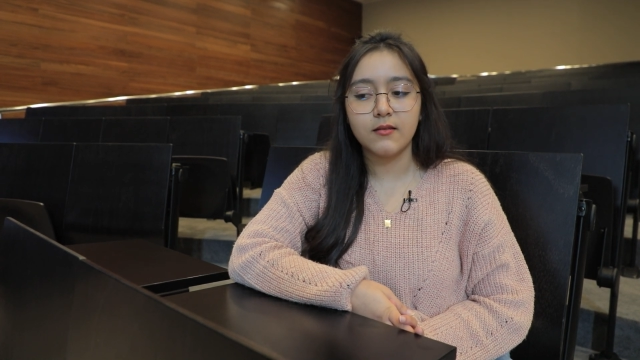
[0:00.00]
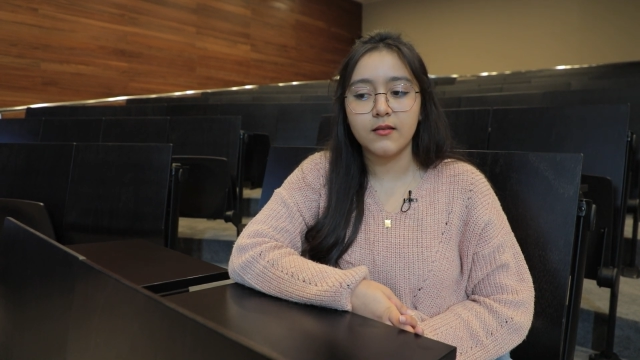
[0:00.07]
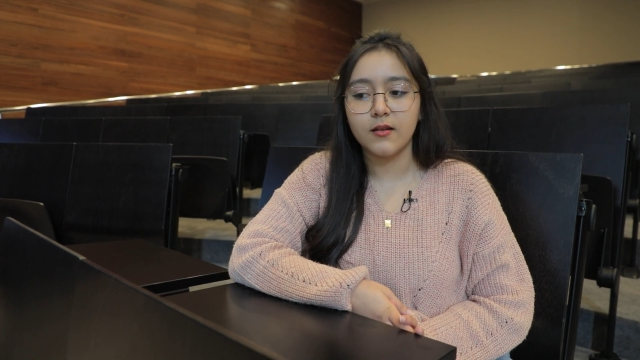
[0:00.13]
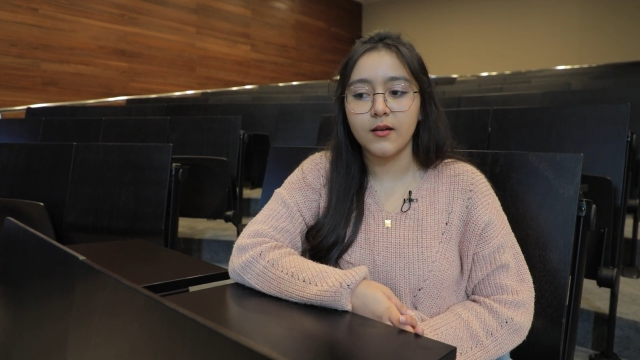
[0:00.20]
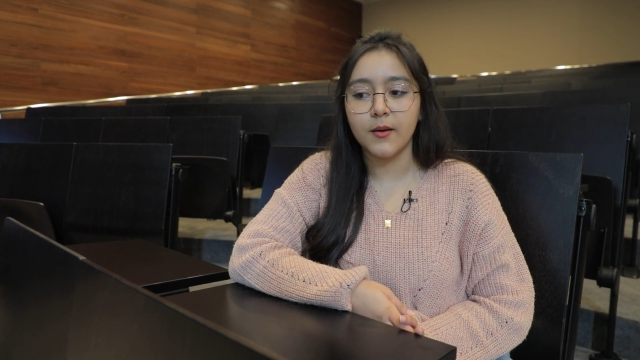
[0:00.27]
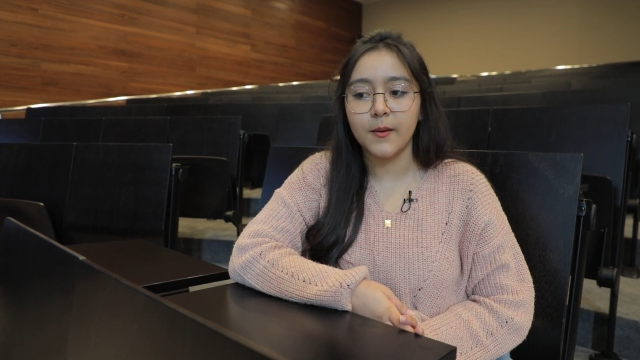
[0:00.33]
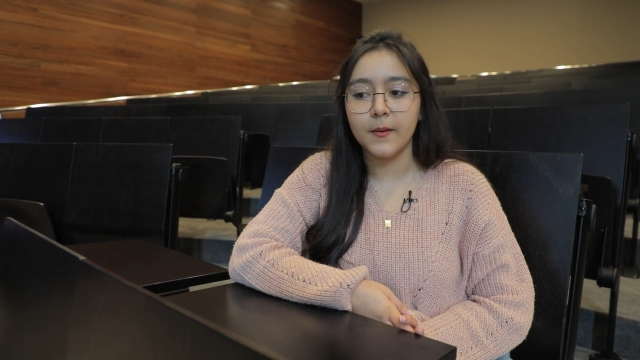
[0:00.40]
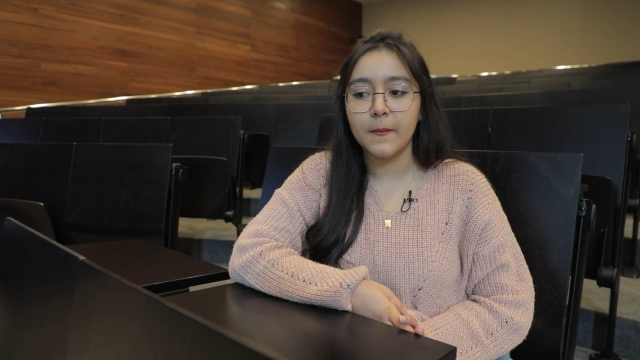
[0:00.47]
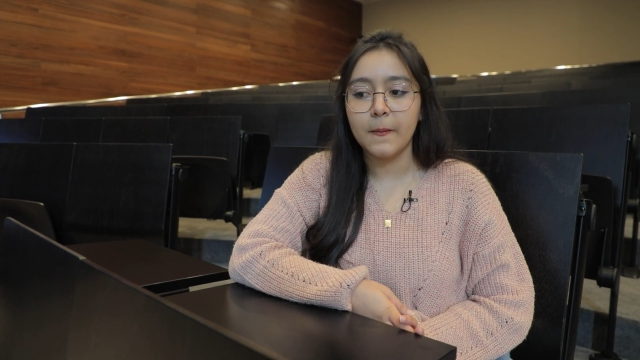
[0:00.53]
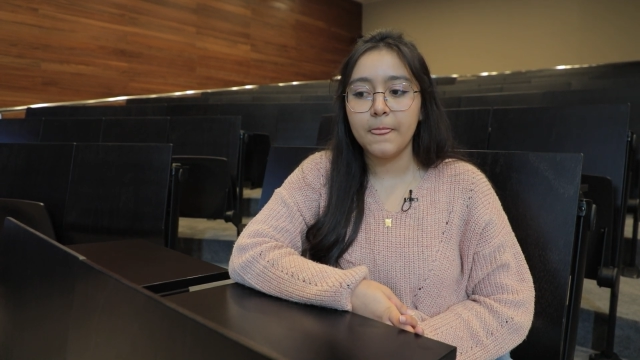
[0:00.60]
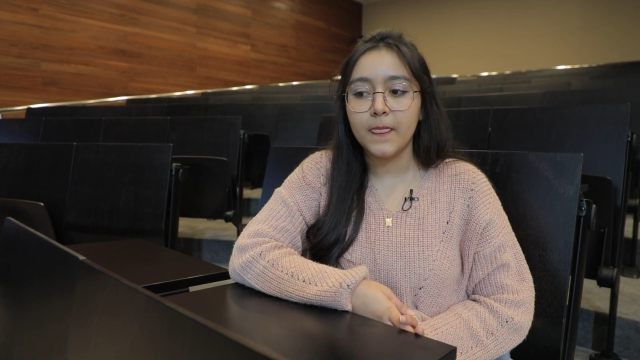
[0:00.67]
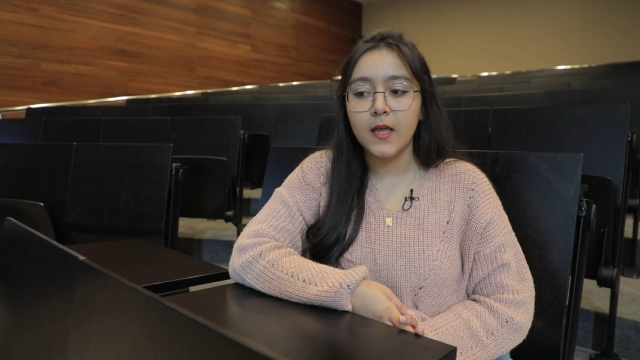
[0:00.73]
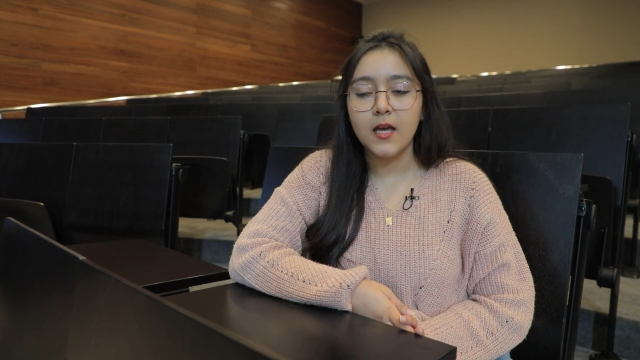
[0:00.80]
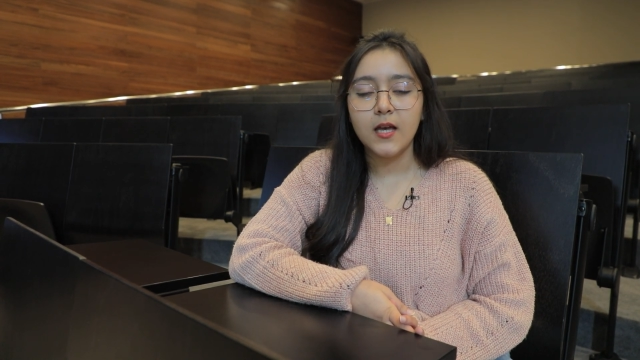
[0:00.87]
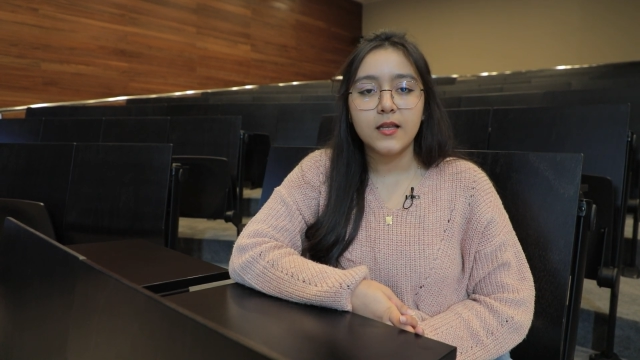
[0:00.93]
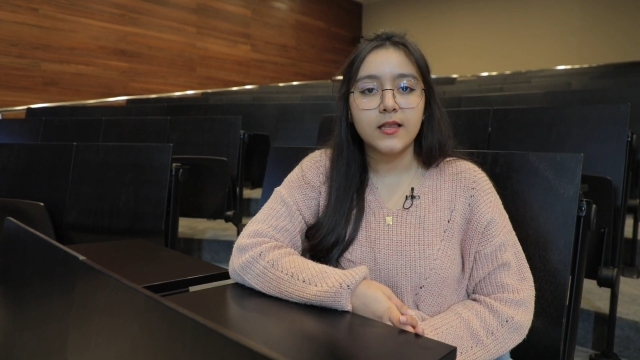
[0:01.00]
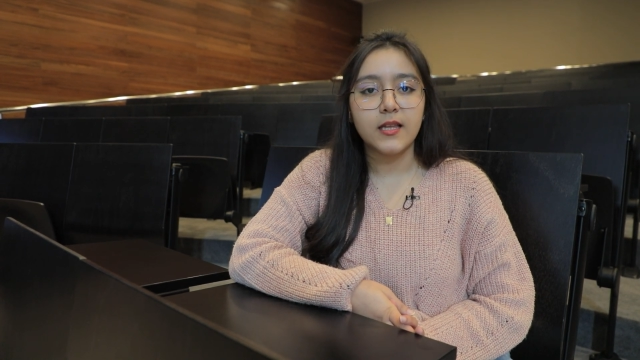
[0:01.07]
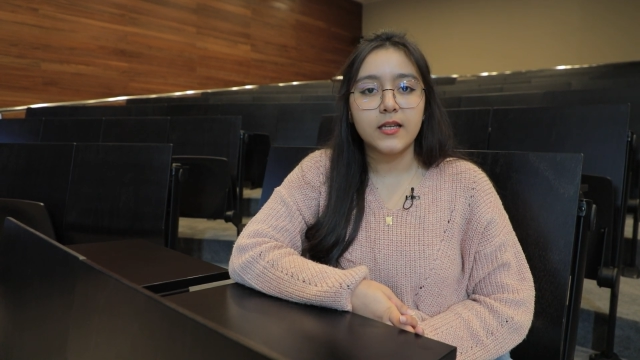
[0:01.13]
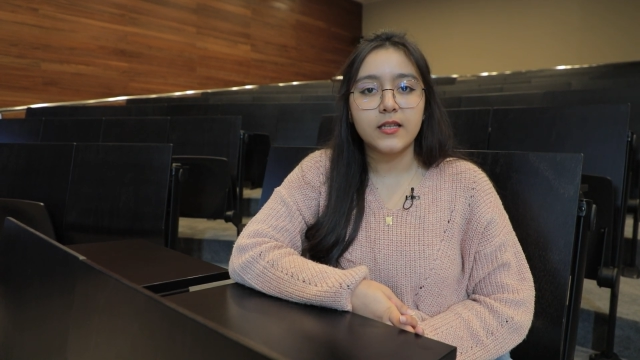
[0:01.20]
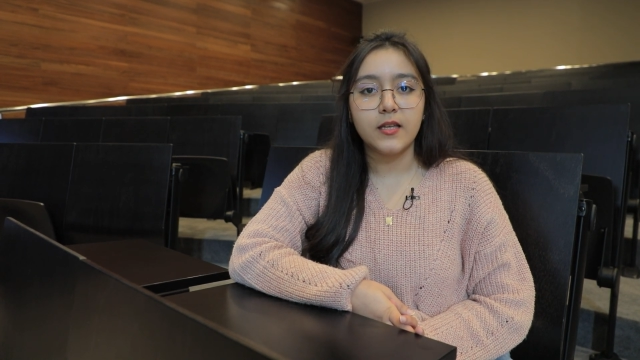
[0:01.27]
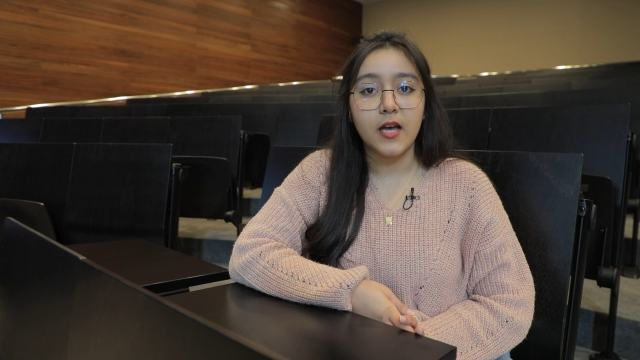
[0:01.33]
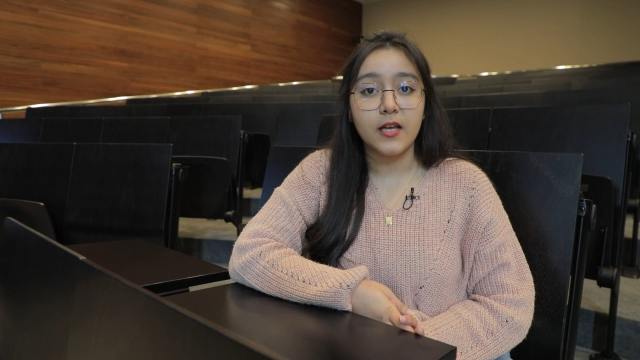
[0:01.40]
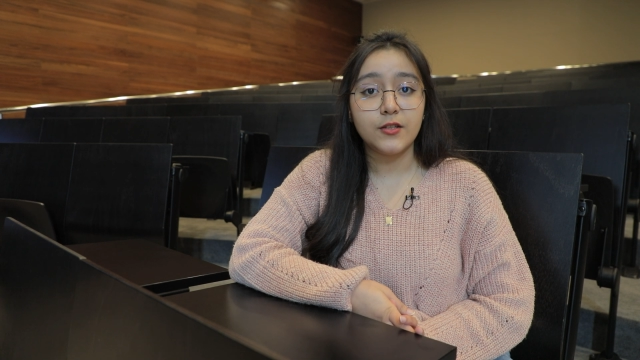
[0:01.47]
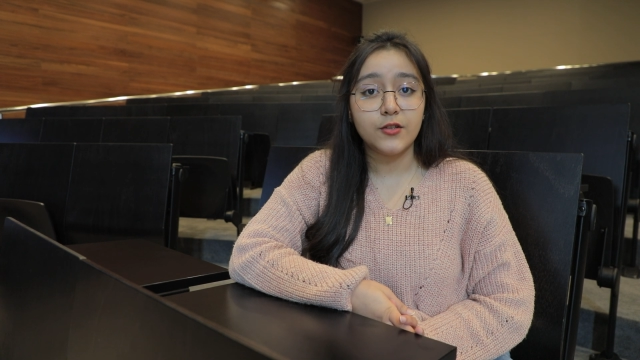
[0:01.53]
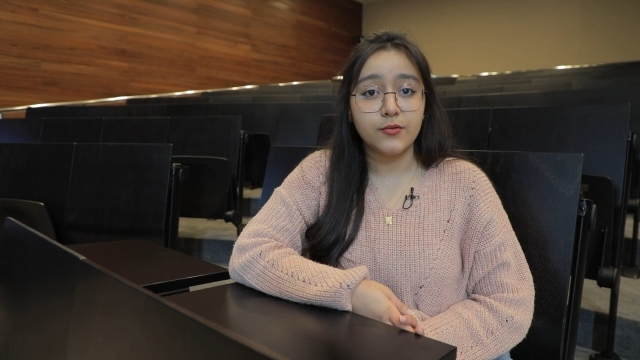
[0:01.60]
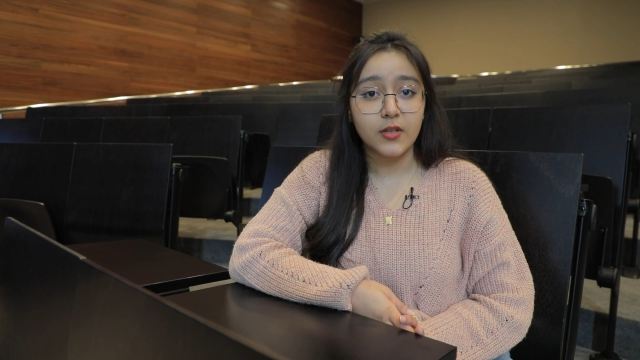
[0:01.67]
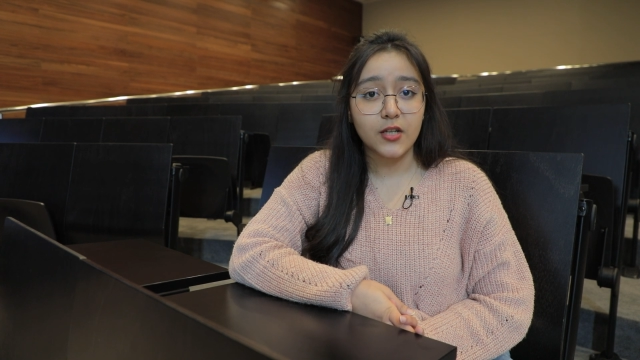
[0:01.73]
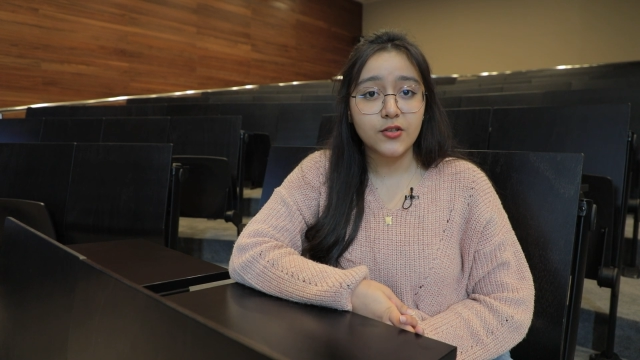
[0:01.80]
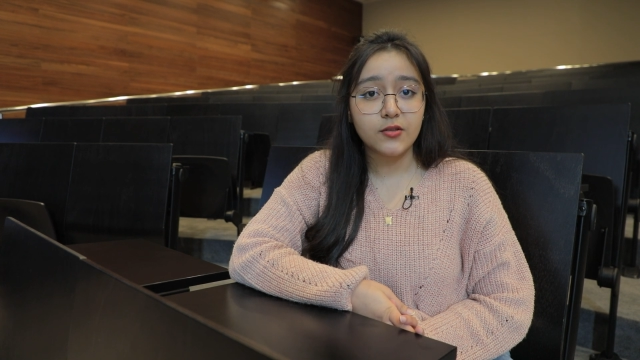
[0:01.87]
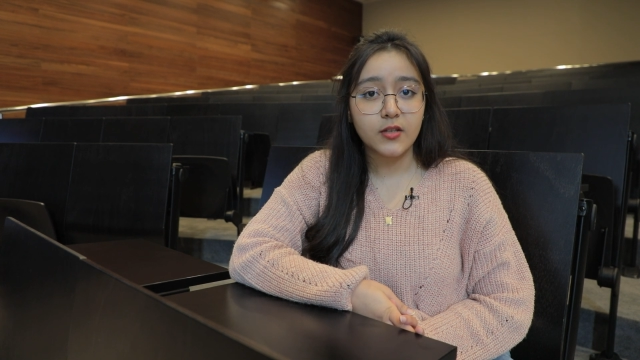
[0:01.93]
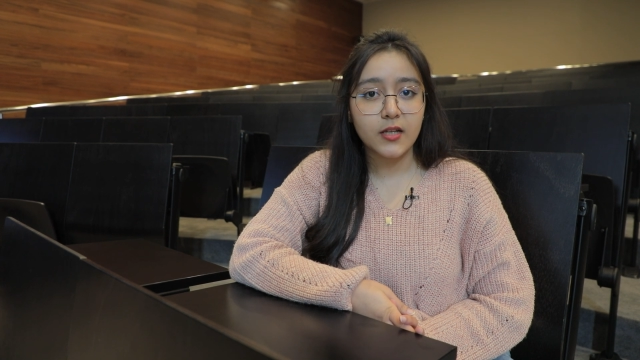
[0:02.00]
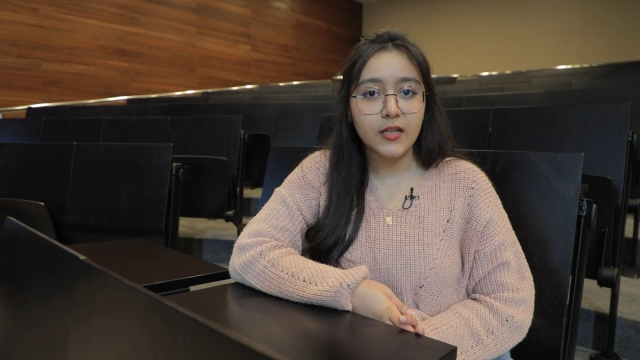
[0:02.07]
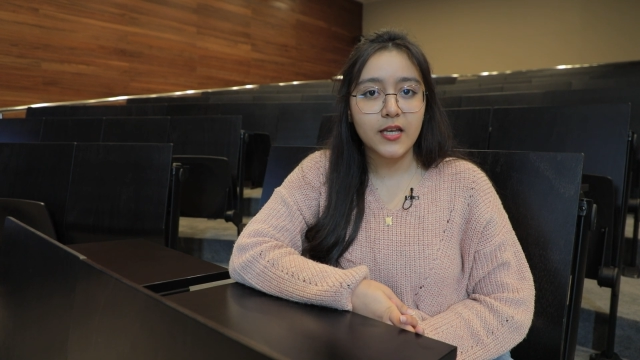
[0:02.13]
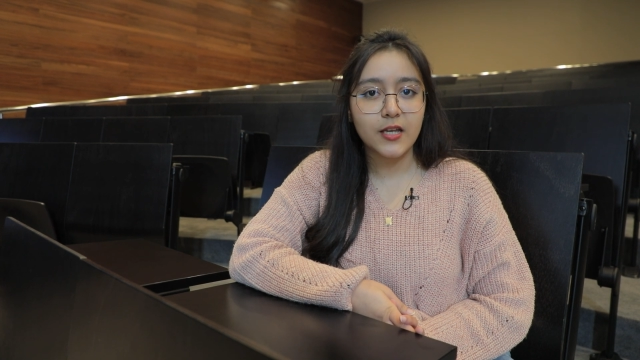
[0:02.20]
the International